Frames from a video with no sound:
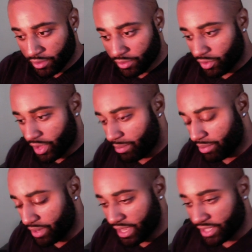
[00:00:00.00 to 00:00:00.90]
what
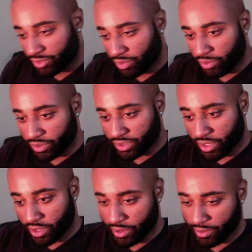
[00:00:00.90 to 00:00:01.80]
happened next? We was
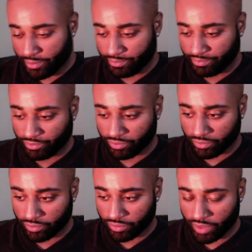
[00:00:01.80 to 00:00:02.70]

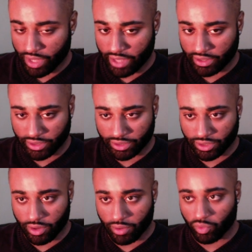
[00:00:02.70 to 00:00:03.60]
at
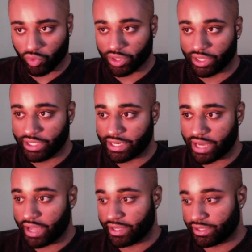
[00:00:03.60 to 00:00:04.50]
this really
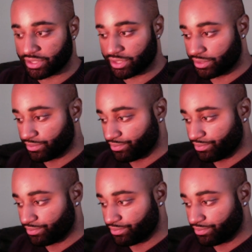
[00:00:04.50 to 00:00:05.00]
nice,